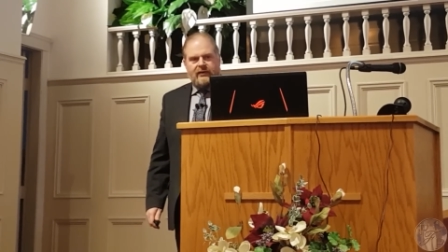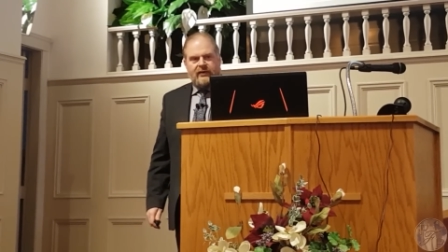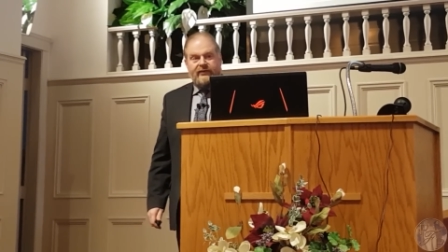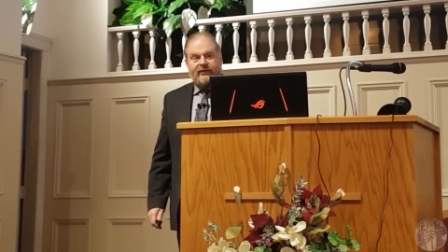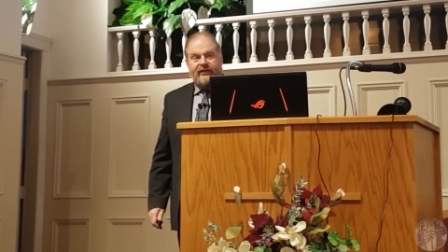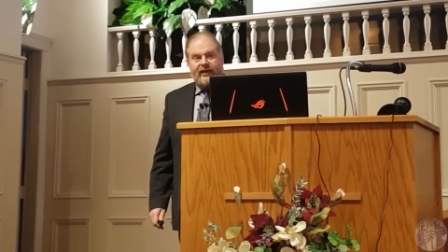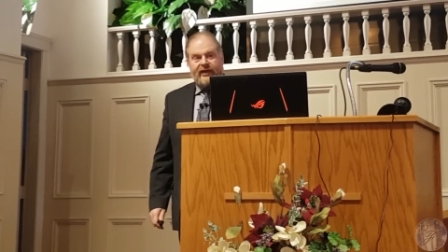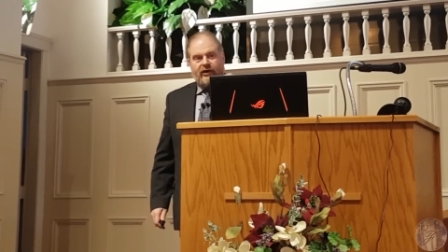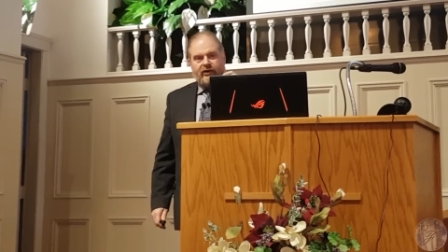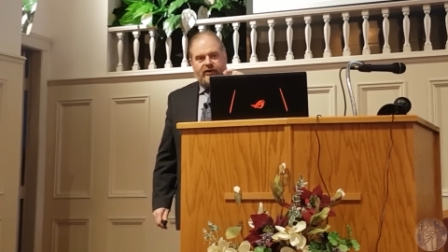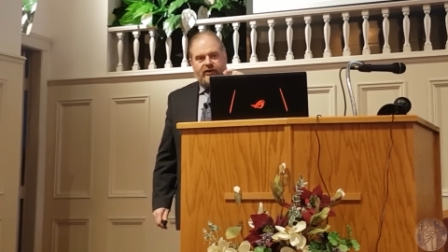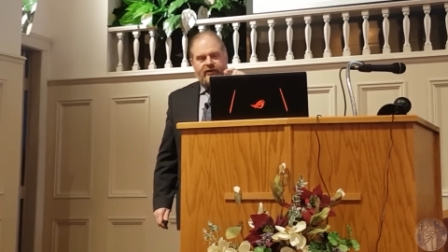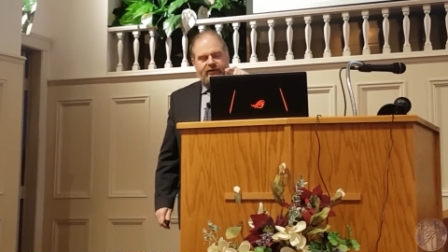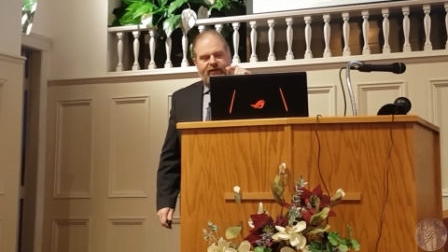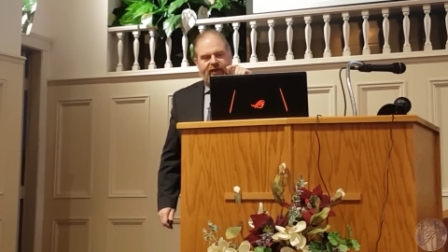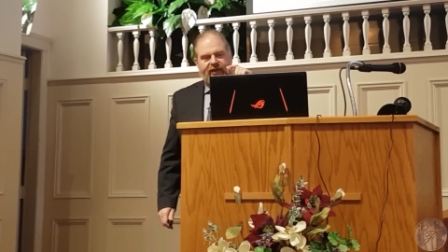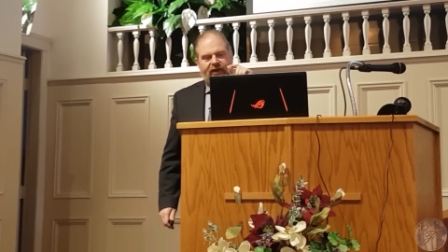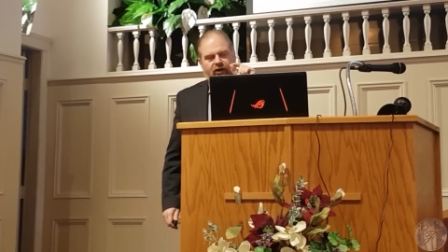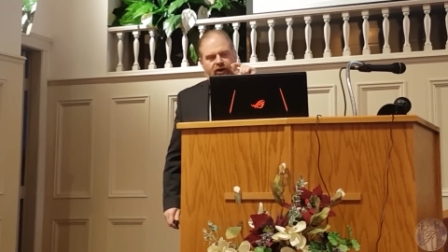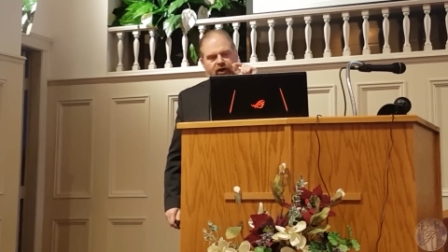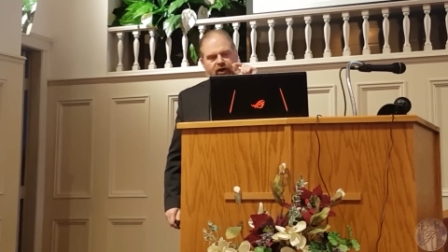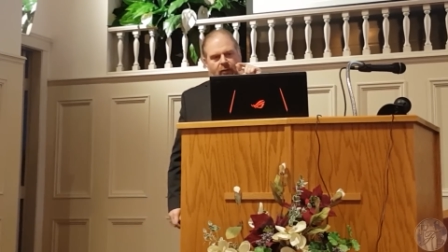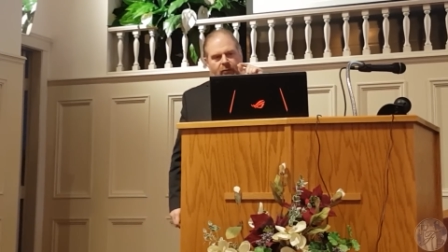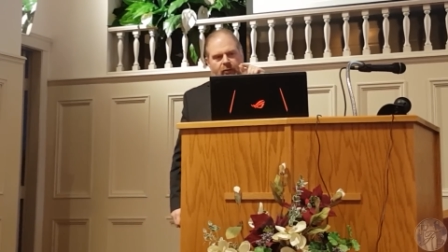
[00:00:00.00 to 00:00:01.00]
They're,
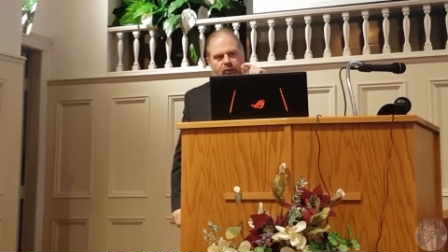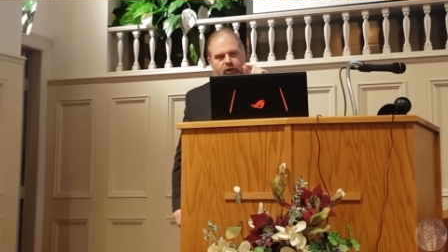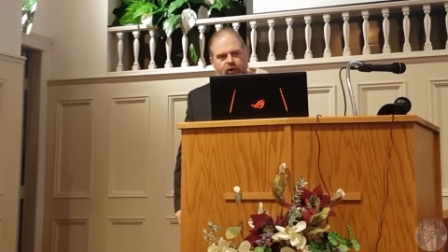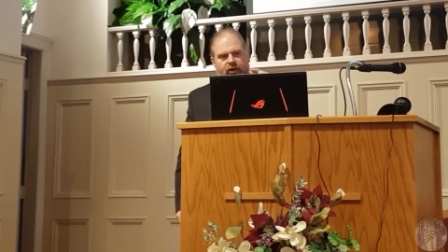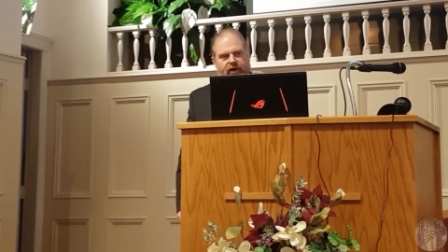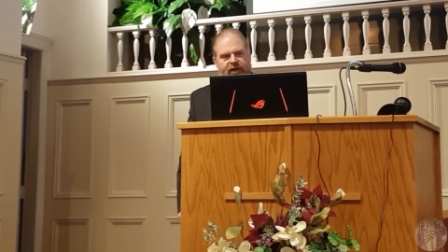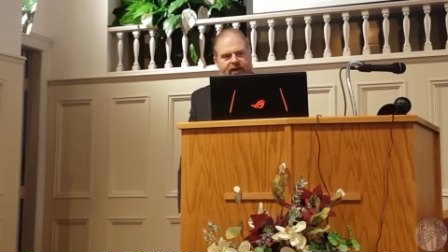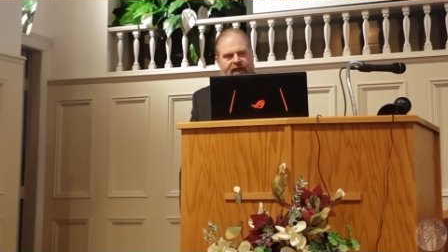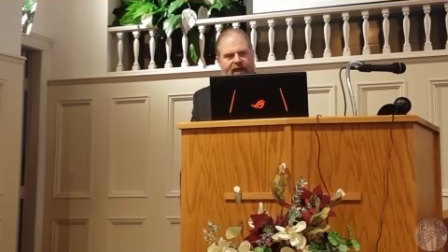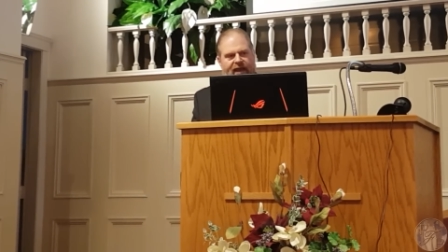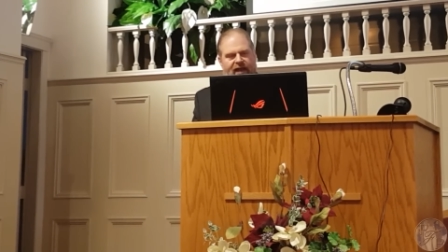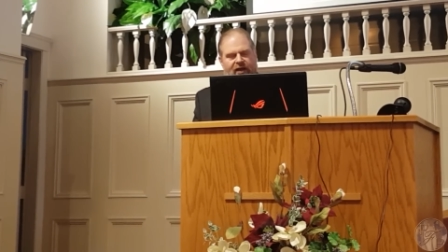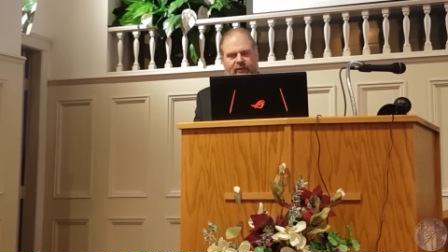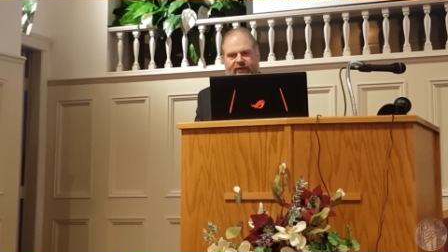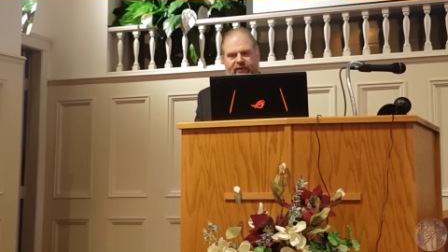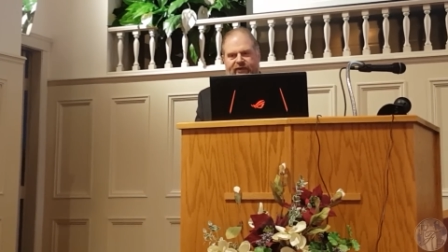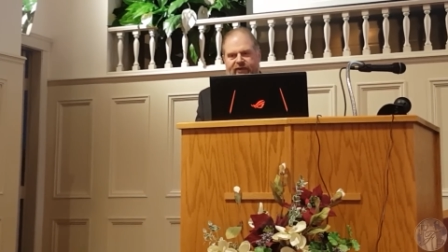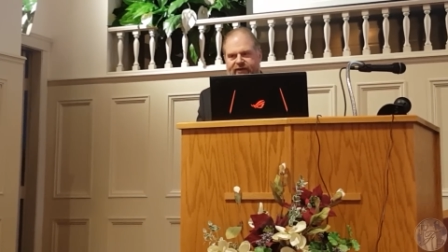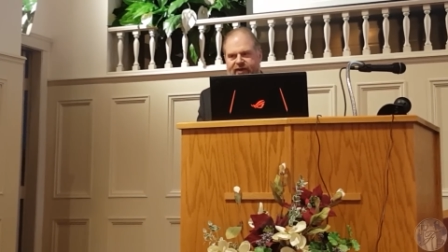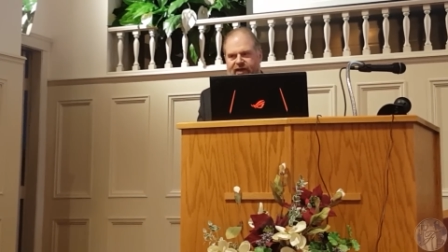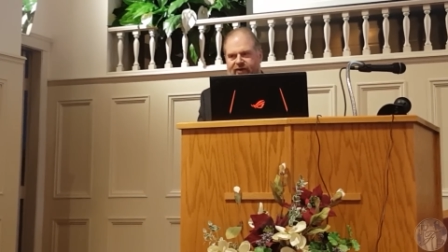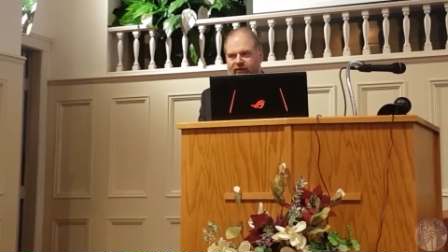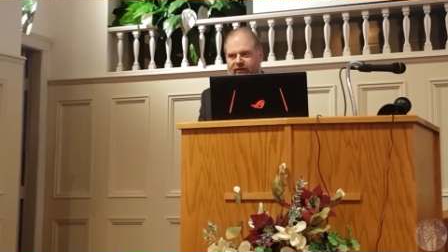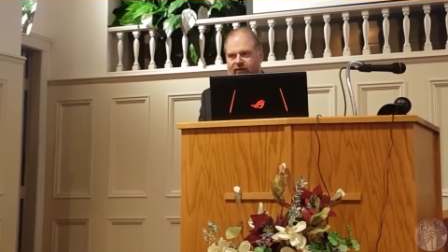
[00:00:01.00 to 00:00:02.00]
they're communicating with
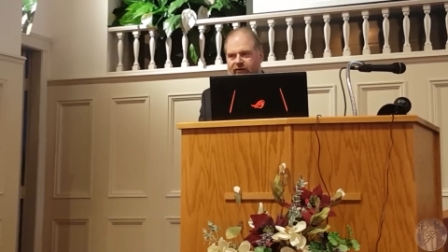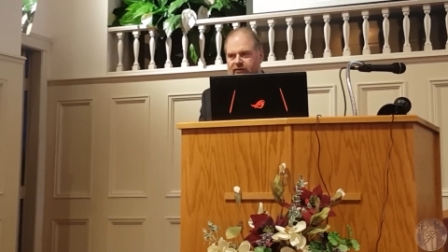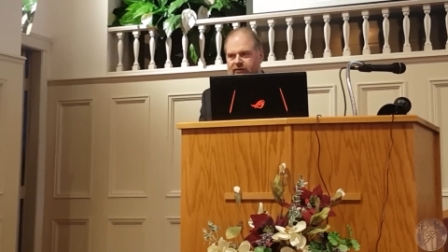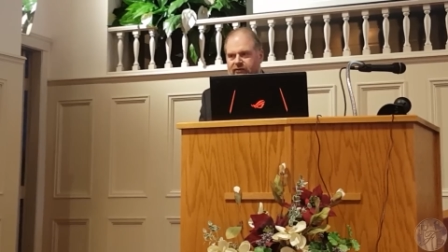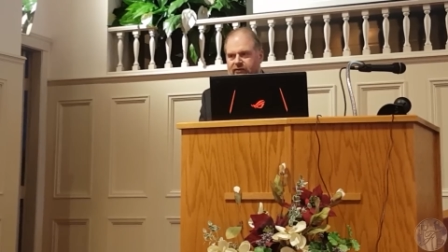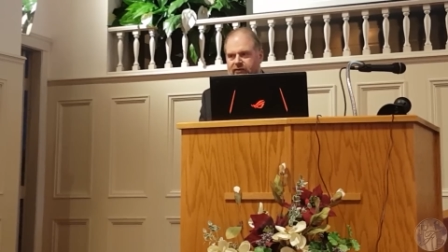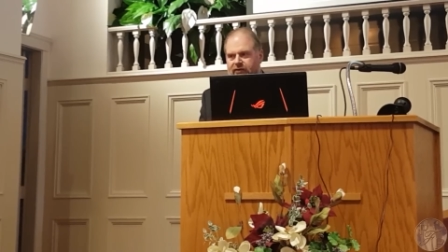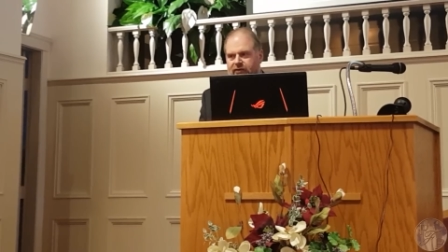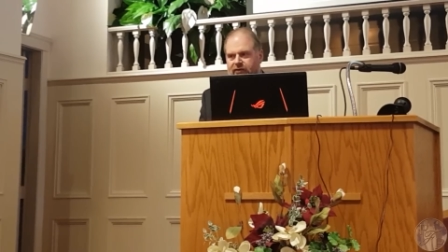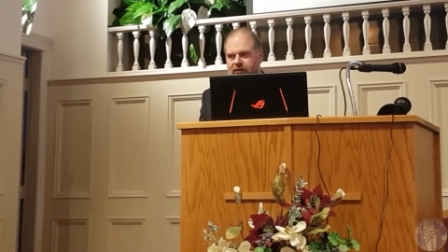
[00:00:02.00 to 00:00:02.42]
the devil,